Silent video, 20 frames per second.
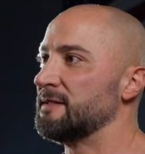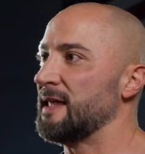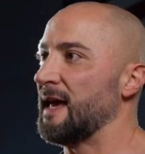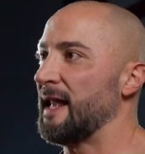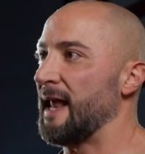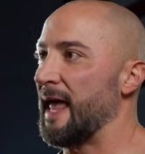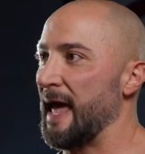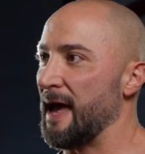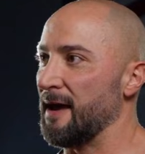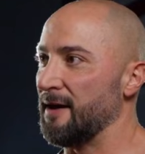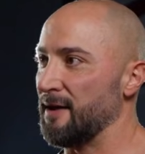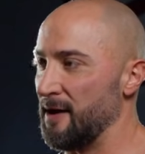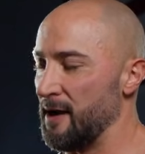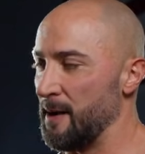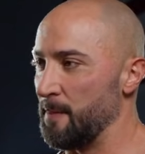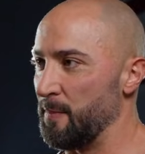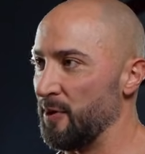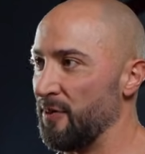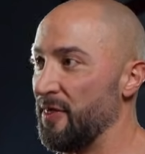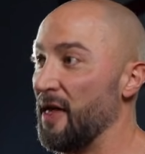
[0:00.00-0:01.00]
that add
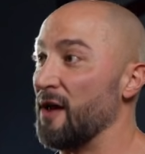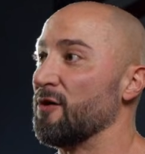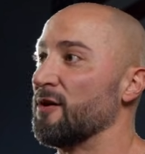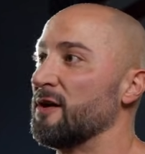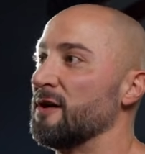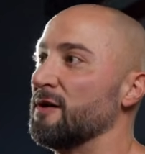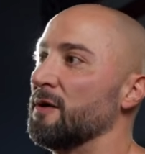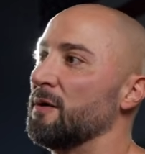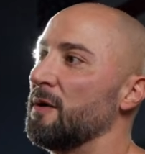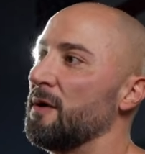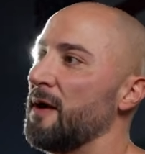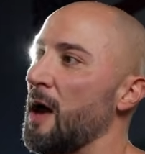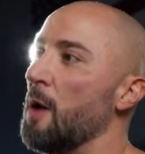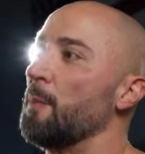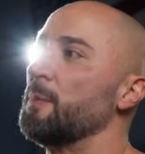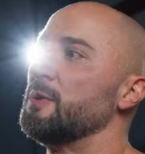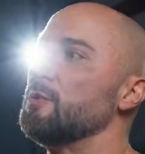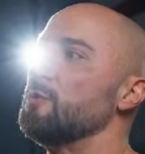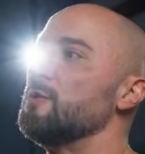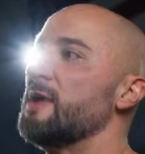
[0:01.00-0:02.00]
up that are going to
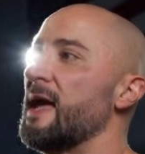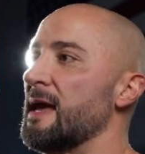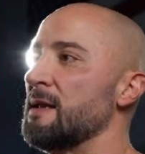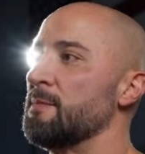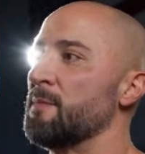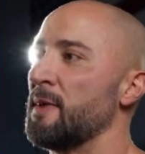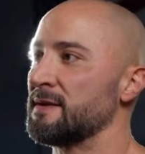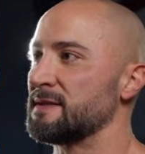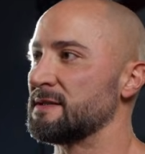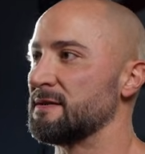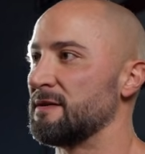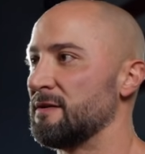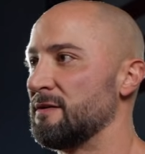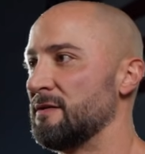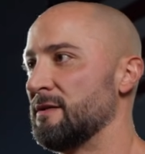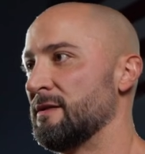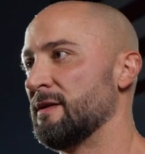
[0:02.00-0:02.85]
help you gain muscle